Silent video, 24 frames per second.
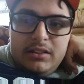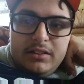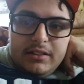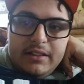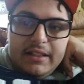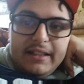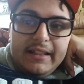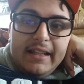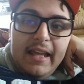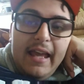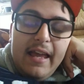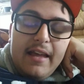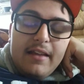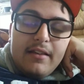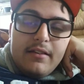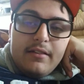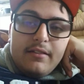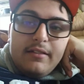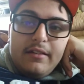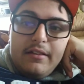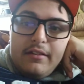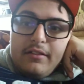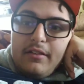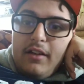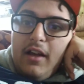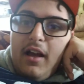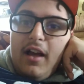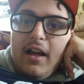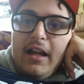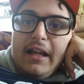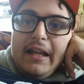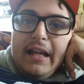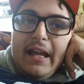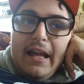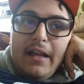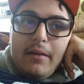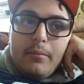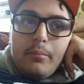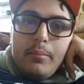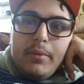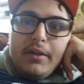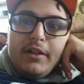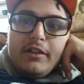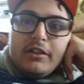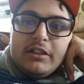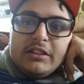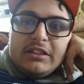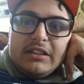they get this guy and
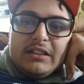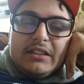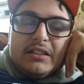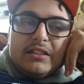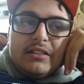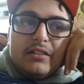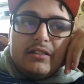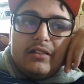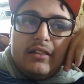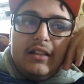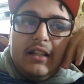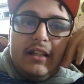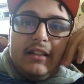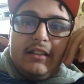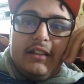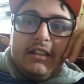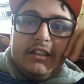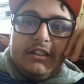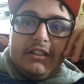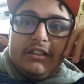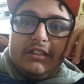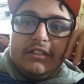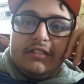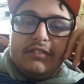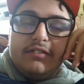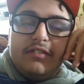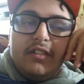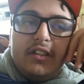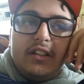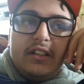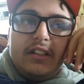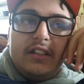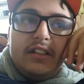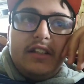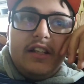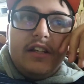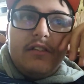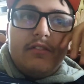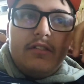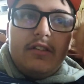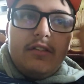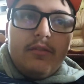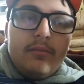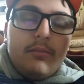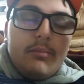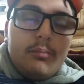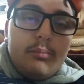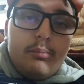Pierce, and they just fucking get rid
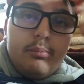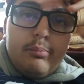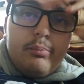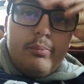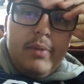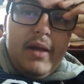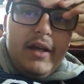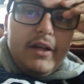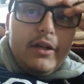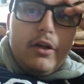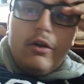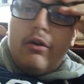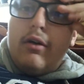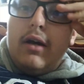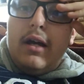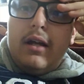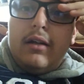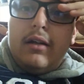of Pecco.